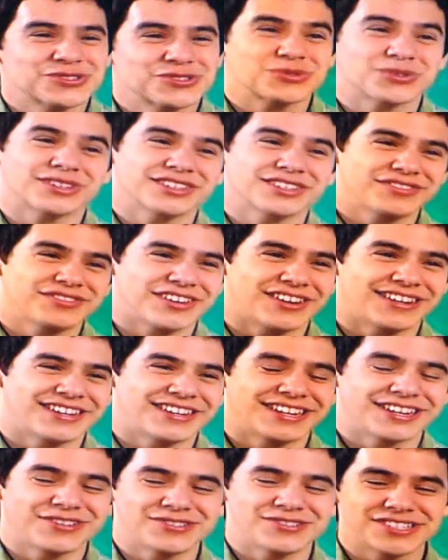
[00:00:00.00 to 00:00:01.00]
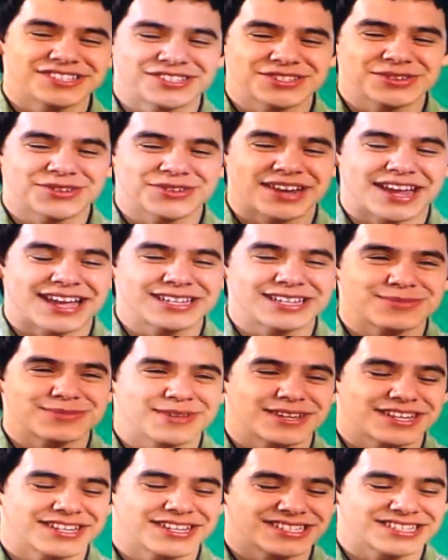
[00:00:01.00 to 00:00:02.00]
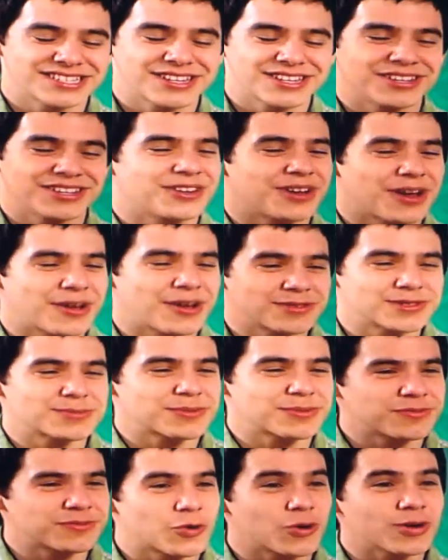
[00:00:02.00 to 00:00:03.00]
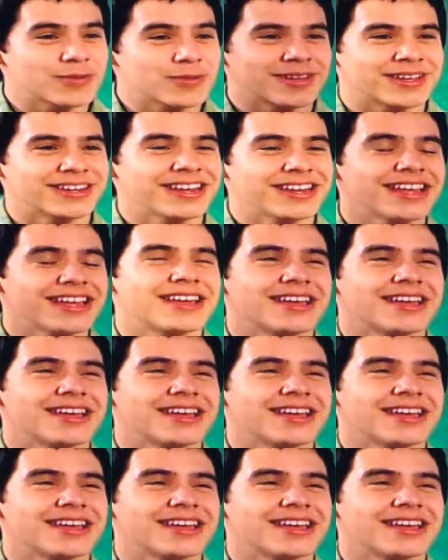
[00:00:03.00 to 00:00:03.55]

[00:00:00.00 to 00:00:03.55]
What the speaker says: really fun, and it was just so nice because, you know, I was performing,